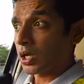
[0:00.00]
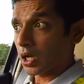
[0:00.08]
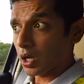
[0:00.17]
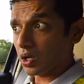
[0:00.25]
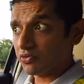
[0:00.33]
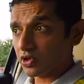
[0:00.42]

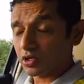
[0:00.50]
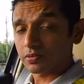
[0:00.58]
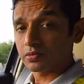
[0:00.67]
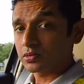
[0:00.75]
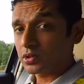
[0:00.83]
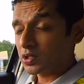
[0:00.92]
However,
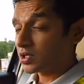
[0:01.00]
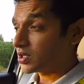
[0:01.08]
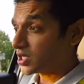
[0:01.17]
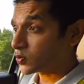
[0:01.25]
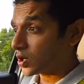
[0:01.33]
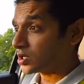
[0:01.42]

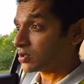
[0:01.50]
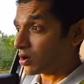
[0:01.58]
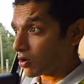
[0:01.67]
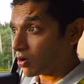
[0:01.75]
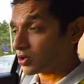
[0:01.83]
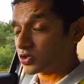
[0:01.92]
this one
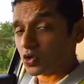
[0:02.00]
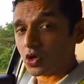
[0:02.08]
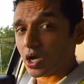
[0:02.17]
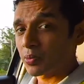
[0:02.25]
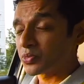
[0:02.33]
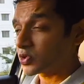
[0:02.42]
also
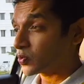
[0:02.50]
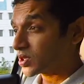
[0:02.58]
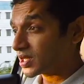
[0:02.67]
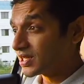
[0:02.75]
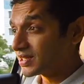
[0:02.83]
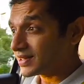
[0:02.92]
comes with
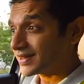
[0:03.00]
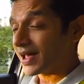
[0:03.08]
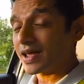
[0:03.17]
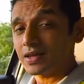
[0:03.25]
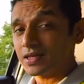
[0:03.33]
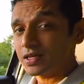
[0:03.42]
an
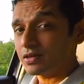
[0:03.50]
entirely